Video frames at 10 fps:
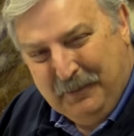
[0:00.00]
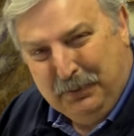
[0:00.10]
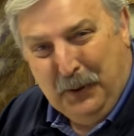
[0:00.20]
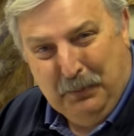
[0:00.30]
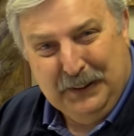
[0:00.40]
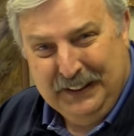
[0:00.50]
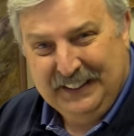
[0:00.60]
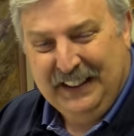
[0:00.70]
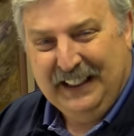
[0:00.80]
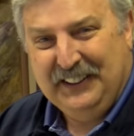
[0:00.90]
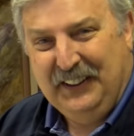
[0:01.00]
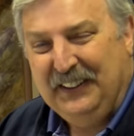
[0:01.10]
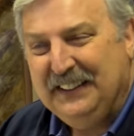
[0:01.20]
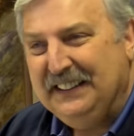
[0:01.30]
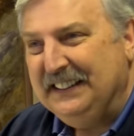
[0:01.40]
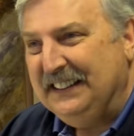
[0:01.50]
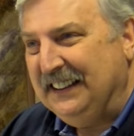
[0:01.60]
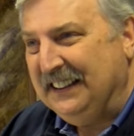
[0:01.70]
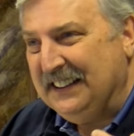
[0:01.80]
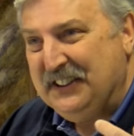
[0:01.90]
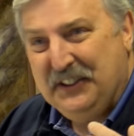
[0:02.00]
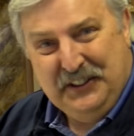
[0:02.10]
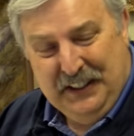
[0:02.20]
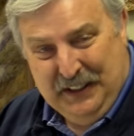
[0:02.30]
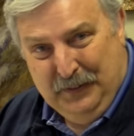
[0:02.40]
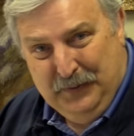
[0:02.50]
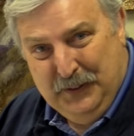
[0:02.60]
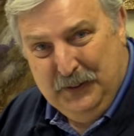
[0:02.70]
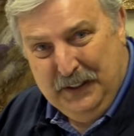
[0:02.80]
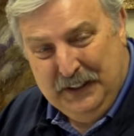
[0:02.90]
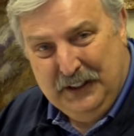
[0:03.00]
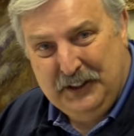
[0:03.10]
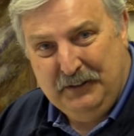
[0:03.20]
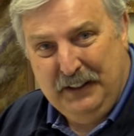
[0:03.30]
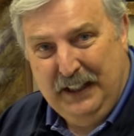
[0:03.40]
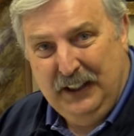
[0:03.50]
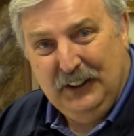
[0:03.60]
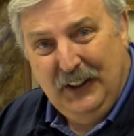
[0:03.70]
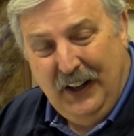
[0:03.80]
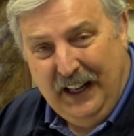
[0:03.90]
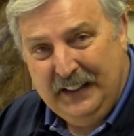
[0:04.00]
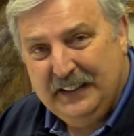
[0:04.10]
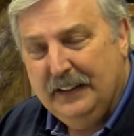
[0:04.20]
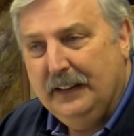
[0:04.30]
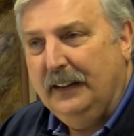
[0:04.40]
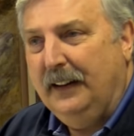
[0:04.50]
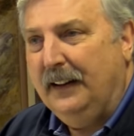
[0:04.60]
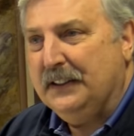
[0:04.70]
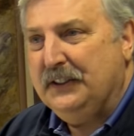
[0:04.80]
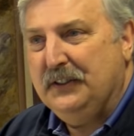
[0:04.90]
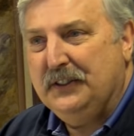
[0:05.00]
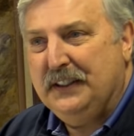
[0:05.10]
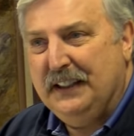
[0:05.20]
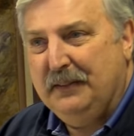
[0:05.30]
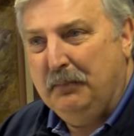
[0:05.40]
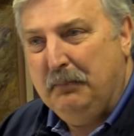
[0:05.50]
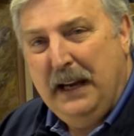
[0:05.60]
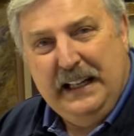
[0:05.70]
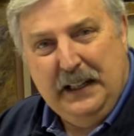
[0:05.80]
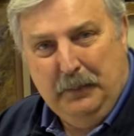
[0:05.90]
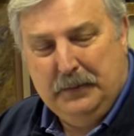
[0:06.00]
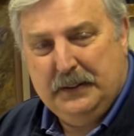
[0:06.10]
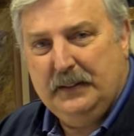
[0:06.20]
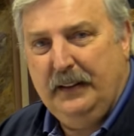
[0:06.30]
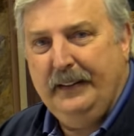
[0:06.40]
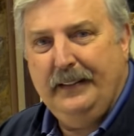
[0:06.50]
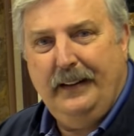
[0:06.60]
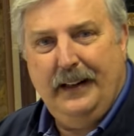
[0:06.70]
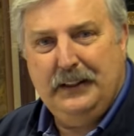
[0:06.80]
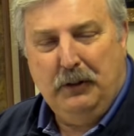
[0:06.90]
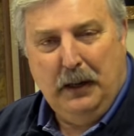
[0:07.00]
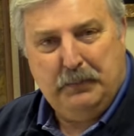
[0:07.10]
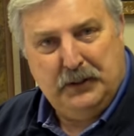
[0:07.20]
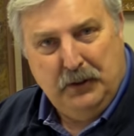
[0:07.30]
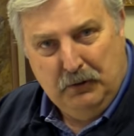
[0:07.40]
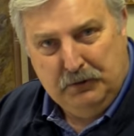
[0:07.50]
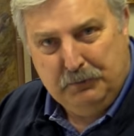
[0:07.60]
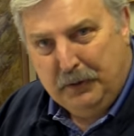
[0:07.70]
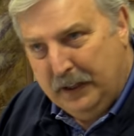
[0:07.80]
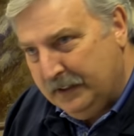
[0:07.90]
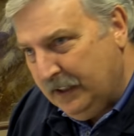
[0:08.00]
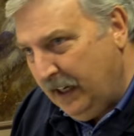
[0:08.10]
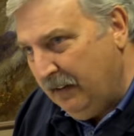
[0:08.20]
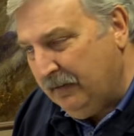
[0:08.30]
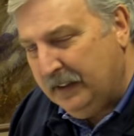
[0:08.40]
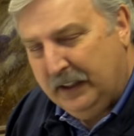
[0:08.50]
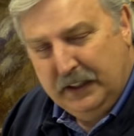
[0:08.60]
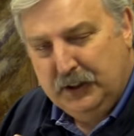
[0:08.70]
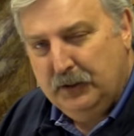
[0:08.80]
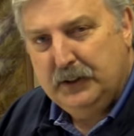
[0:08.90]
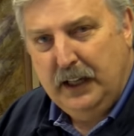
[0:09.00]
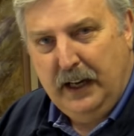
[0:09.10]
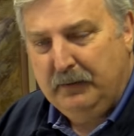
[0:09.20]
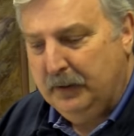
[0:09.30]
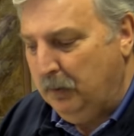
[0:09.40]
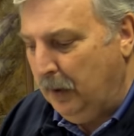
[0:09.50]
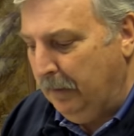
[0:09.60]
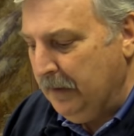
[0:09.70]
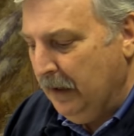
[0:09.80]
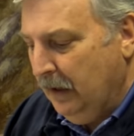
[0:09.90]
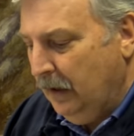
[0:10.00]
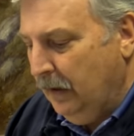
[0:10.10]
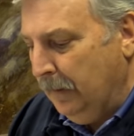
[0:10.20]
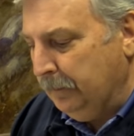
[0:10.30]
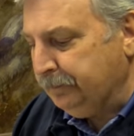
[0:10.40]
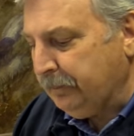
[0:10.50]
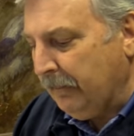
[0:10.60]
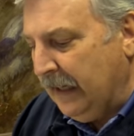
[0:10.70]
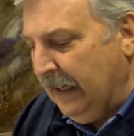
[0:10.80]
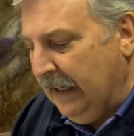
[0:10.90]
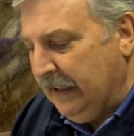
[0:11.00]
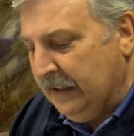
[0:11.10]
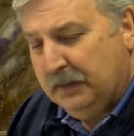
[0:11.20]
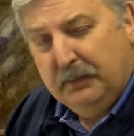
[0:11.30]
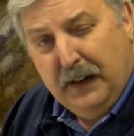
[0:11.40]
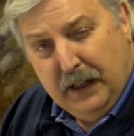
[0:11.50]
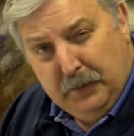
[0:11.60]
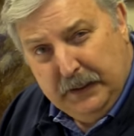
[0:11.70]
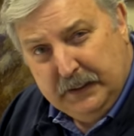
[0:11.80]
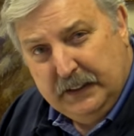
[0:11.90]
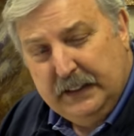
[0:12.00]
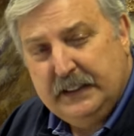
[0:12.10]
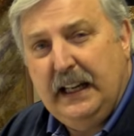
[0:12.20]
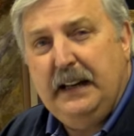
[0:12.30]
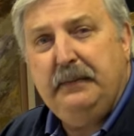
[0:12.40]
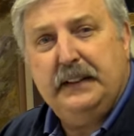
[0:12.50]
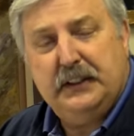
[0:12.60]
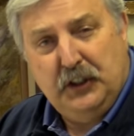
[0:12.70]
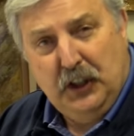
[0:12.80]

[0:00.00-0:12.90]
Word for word: propylene glycol uh, it's used in the food industry a lot uh, it's used in makeups and eye drops nose sprays everything it's used everywhere um, and it's environmentally safe it's